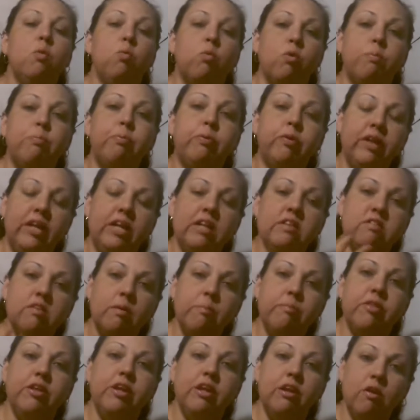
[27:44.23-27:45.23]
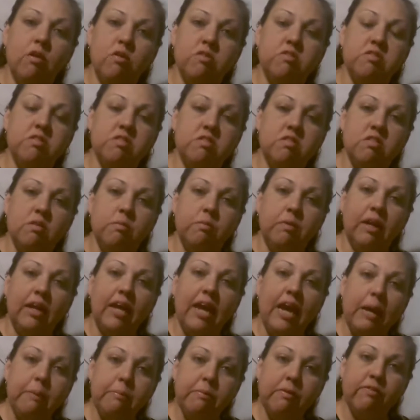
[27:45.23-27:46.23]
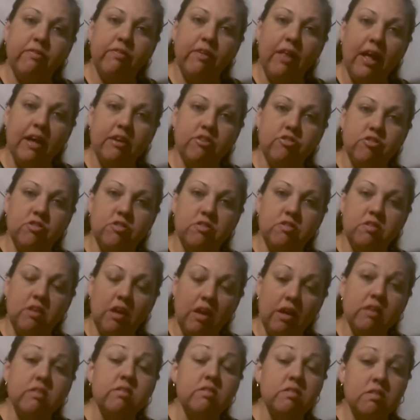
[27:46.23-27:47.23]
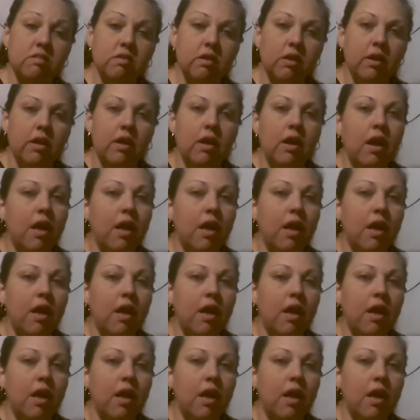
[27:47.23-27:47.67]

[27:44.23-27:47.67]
we're putting something in our system that camouflages us,